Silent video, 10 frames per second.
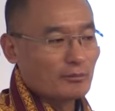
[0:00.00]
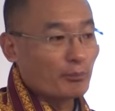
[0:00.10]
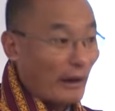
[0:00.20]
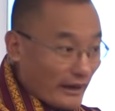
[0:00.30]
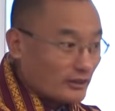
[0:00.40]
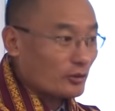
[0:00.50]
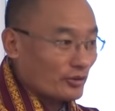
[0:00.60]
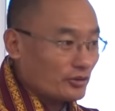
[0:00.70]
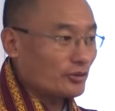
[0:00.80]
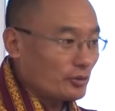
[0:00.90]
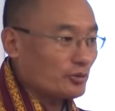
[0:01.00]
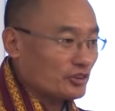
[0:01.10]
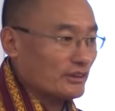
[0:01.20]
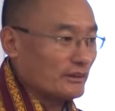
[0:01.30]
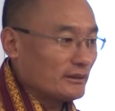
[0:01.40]
By the
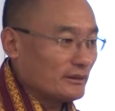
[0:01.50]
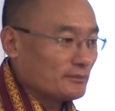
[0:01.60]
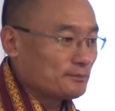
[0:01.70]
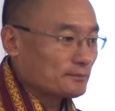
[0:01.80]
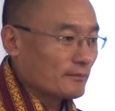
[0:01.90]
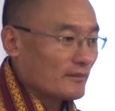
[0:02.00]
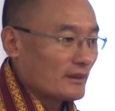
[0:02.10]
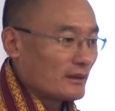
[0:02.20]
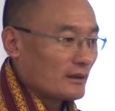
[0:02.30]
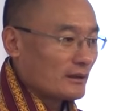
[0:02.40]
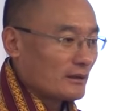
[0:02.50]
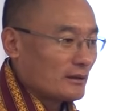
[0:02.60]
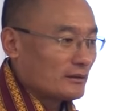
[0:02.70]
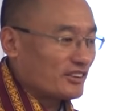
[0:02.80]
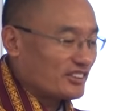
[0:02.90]
constitution,
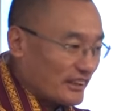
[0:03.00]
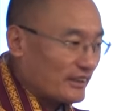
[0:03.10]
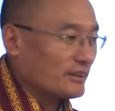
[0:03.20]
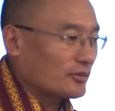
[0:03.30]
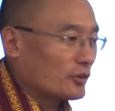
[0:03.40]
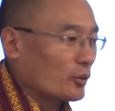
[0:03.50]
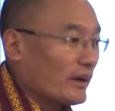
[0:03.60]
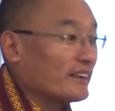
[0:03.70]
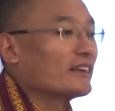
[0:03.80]
the state is required,